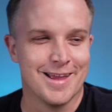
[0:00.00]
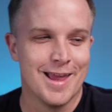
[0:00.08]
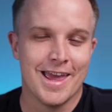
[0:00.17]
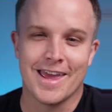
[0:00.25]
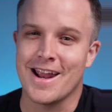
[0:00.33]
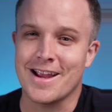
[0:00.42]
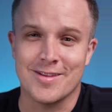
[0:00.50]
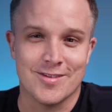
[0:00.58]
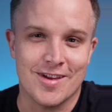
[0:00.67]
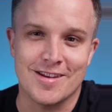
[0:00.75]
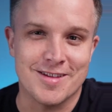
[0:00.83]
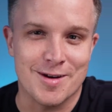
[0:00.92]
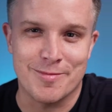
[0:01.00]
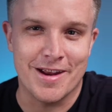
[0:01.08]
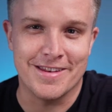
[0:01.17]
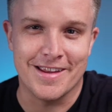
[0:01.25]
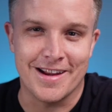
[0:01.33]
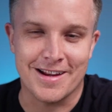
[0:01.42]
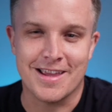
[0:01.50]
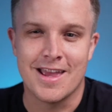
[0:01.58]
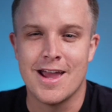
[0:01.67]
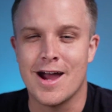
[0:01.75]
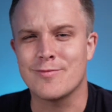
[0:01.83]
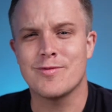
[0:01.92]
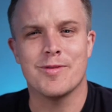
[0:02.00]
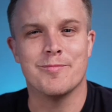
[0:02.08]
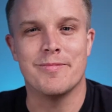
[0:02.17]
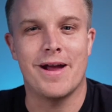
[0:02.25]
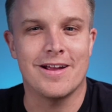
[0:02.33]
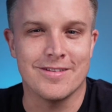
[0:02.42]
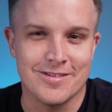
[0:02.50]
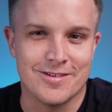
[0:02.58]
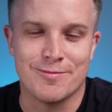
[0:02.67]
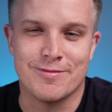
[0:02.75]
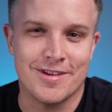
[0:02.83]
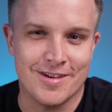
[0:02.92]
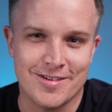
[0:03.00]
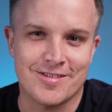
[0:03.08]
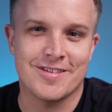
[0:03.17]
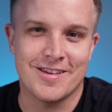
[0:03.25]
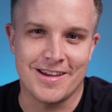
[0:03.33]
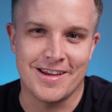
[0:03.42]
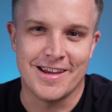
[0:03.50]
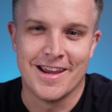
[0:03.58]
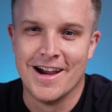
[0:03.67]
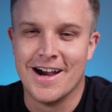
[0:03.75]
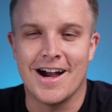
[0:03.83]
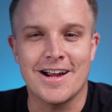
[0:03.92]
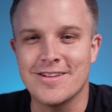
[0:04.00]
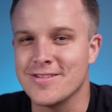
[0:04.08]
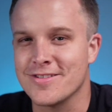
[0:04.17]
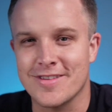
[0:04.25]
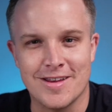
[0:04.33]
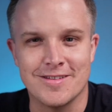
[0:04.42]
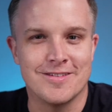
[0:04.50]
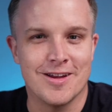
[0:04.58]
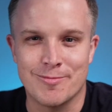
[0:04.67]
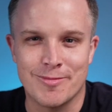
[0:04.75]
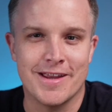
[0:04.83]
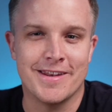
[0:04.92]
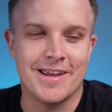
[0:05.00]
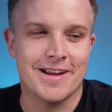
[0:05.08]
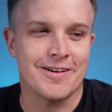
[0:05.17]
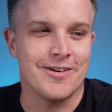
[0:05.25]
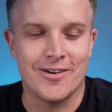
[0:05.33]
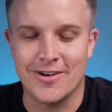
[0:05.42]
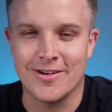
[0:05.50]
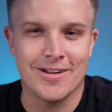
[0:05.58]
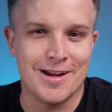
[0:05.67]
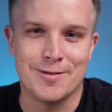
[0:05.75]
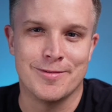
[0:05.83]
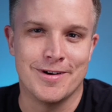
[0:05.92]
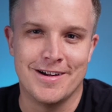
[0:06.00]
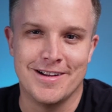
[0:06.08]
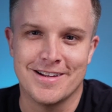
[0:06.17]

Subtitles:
And I can say dumb redneck. I'm from the mountains of Tennessee. I can say dumb redneck all I want.